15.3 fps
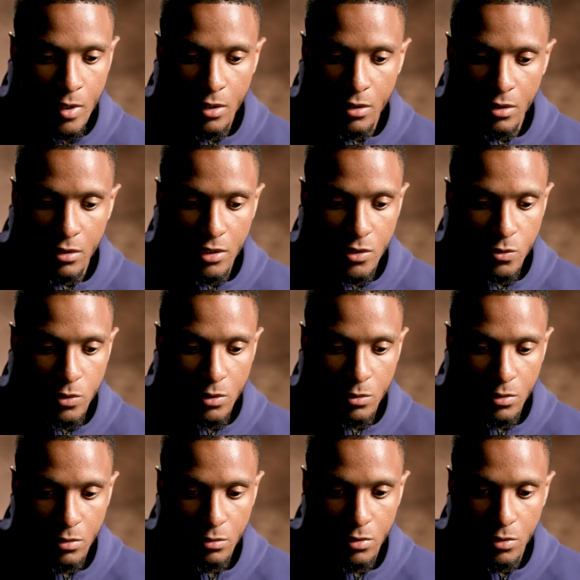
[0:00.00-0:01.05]
you know, this week
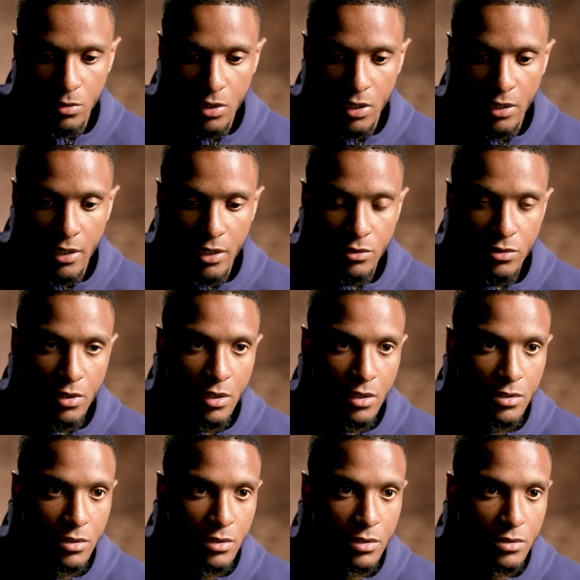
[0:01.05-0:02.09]
we're, we're working extra
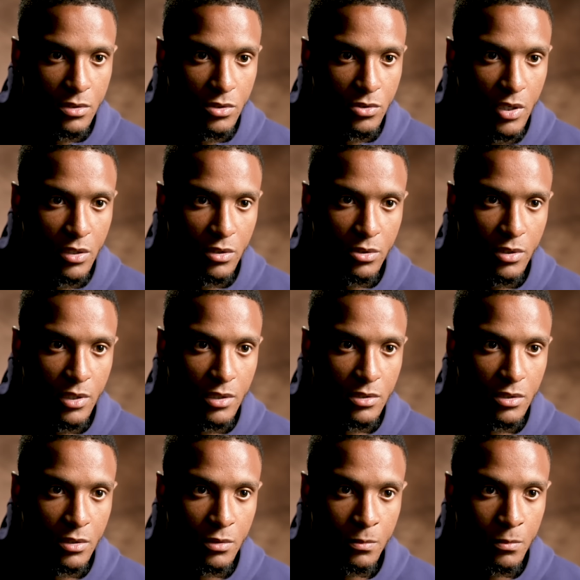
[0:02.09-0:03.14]
hard to, to try and do that.
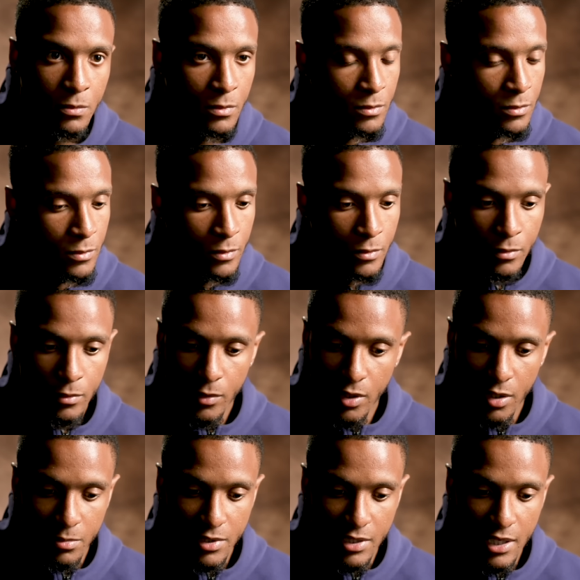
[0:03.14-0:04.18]
So
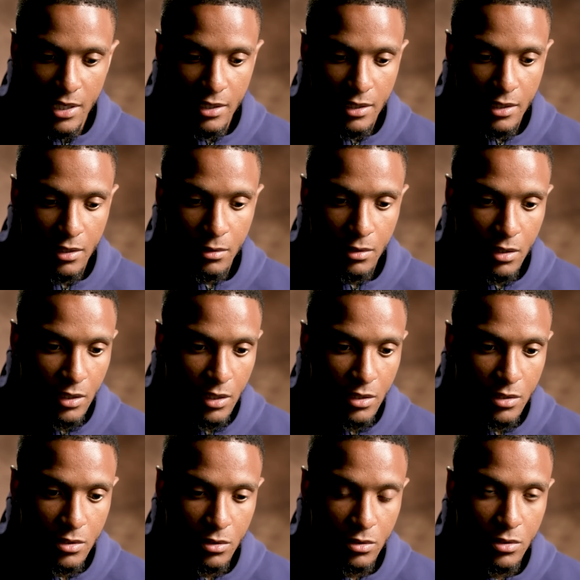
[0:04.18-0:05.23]
come Saturday
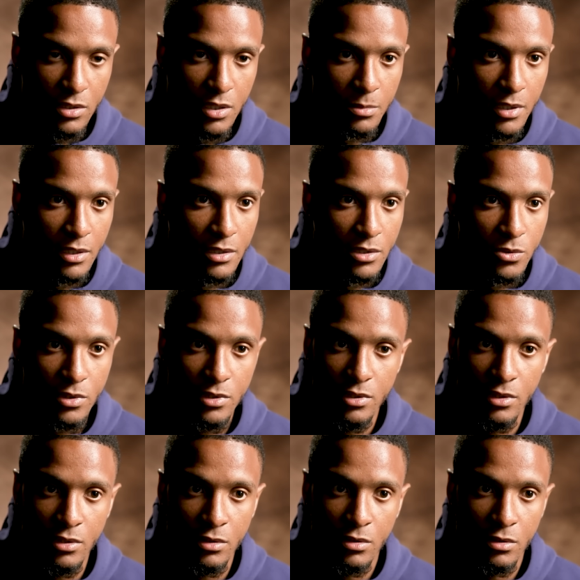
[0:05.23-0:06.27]
against a good team, against
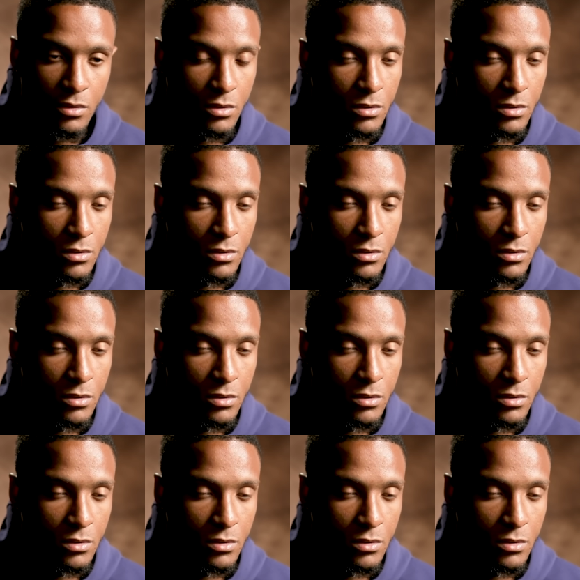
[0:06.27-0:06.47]
Switzerland,